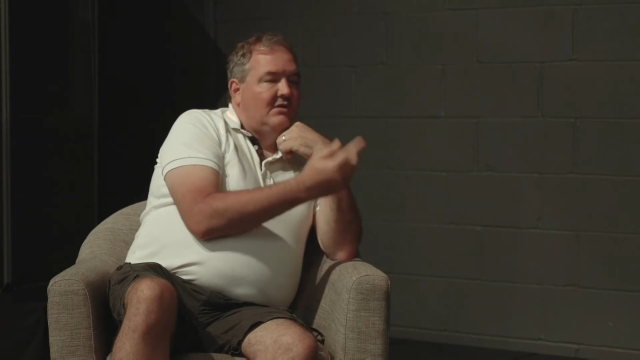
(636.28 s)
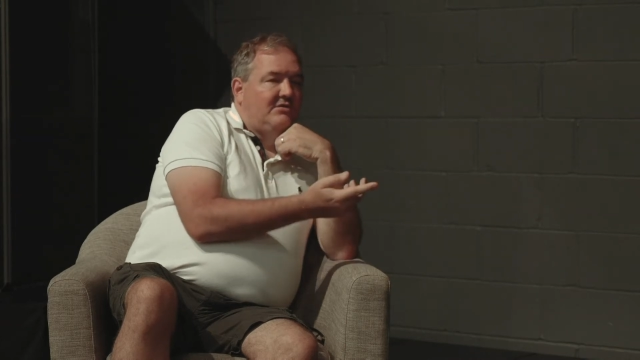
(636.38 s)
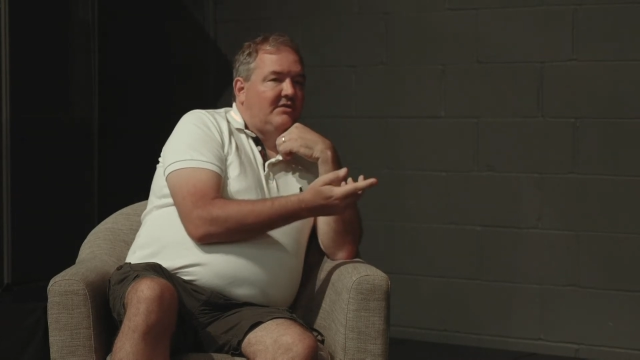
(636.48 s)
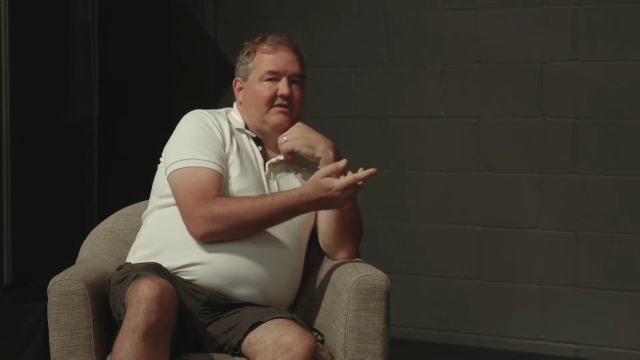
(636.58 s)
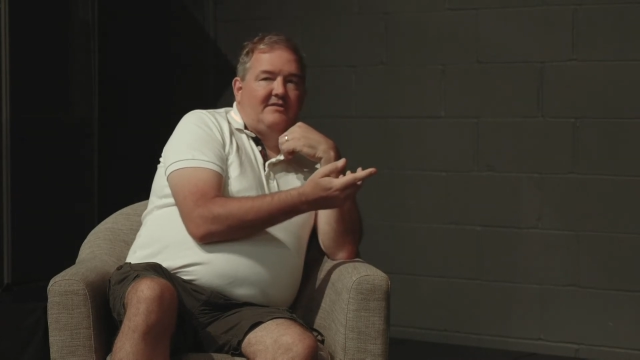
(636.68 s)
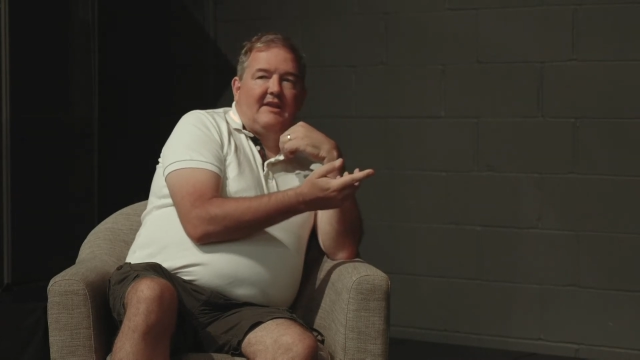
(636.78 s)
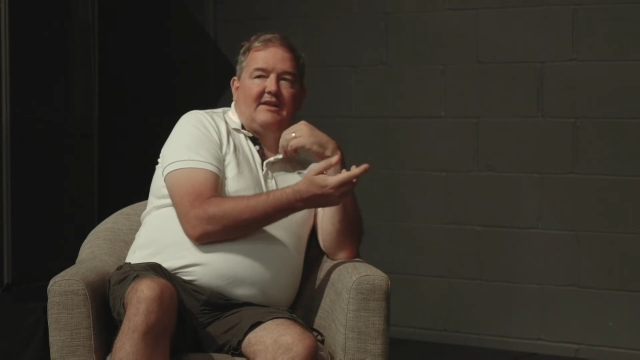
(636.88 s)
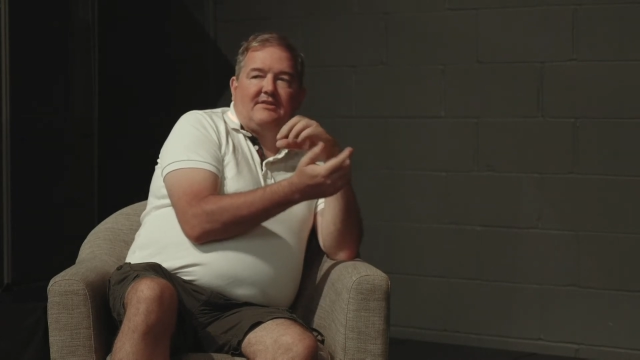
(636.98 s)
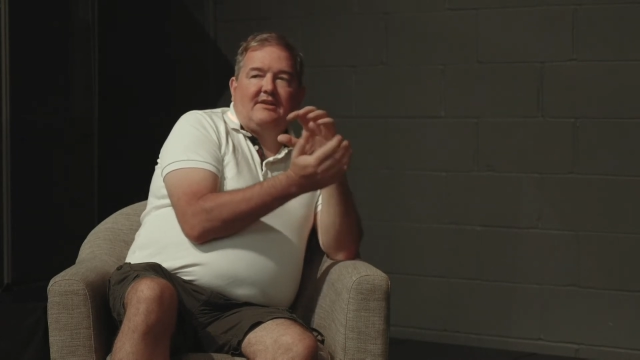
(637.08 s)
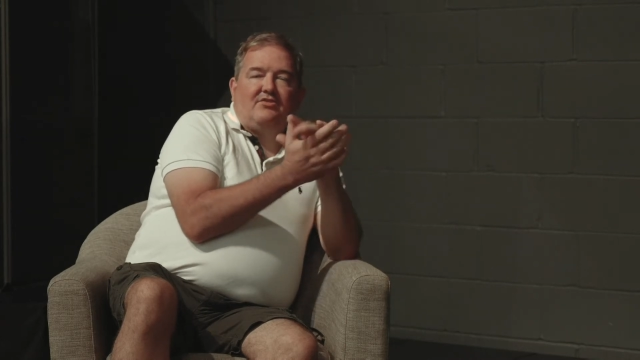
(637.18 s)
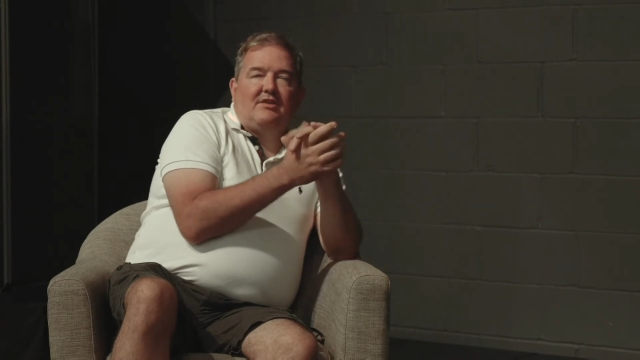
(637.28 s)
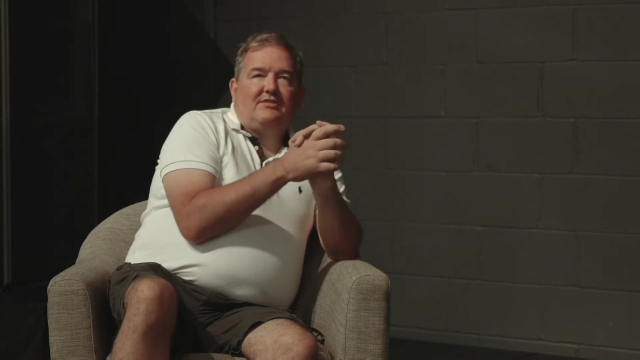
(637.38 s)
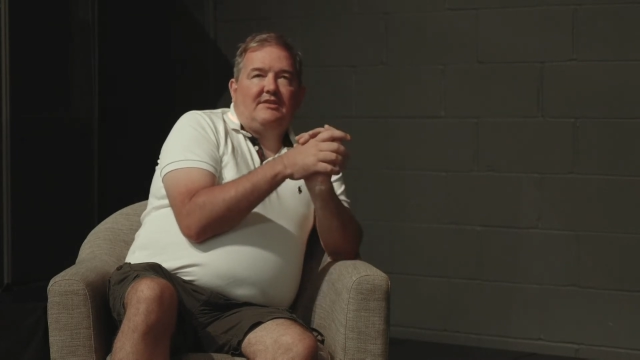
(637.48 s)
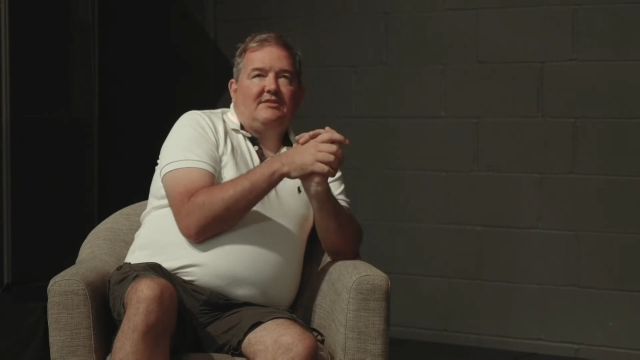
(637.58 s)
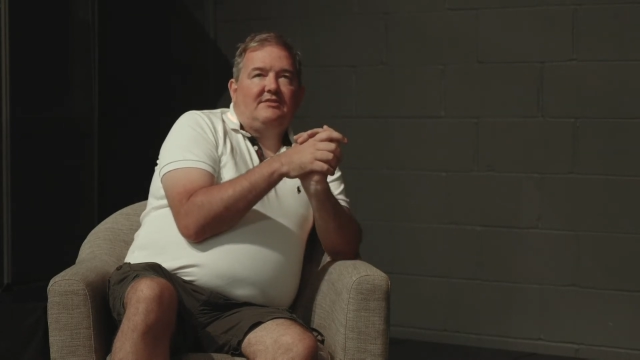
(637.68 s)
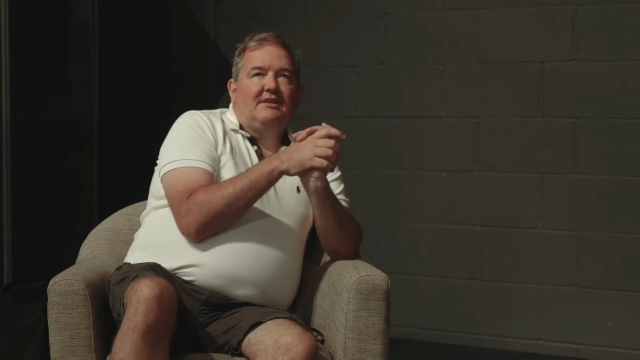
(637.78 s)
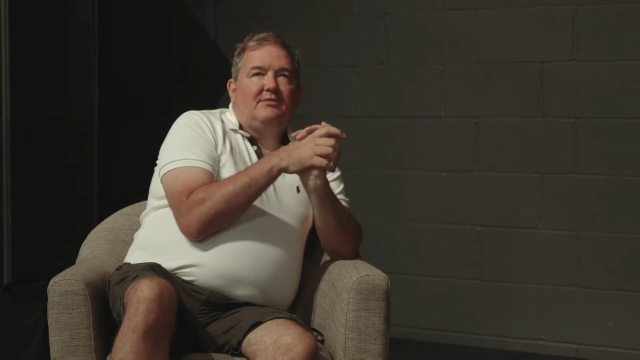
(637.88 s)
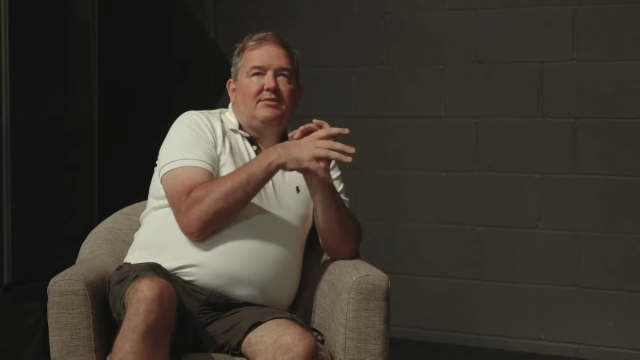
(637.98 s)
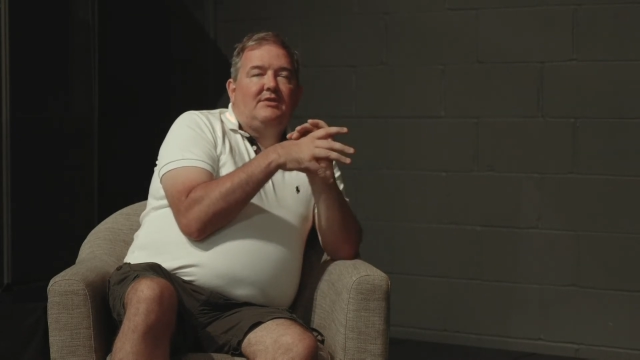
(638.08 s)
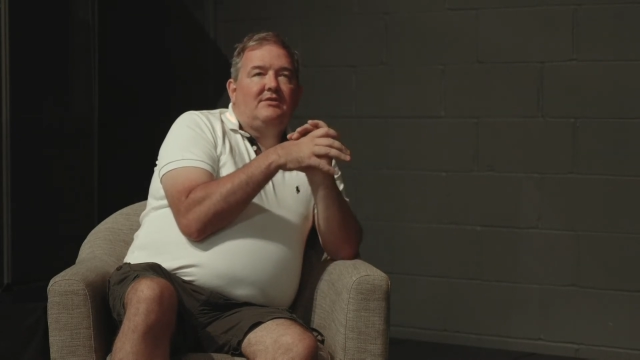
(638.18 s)
so that's interesting, isn't it?
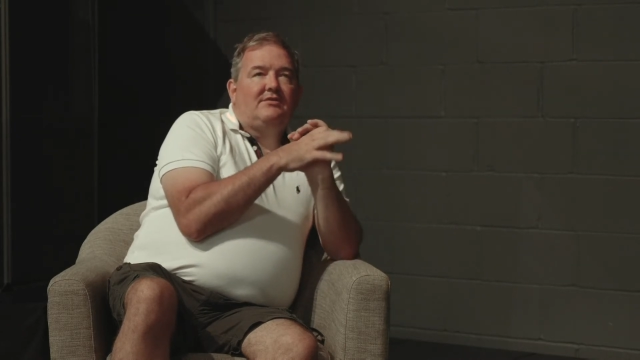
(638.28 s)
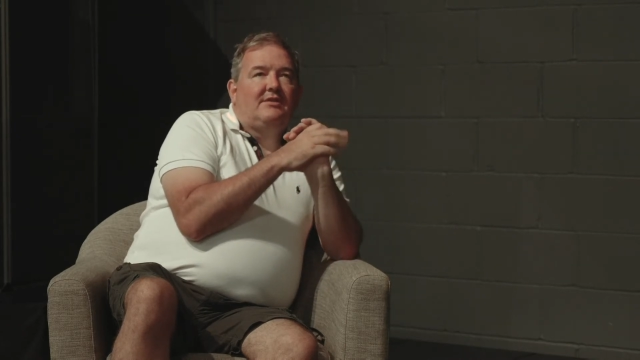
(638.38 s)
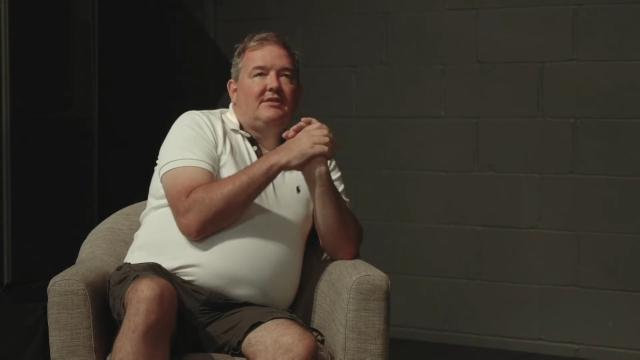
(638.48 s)
Because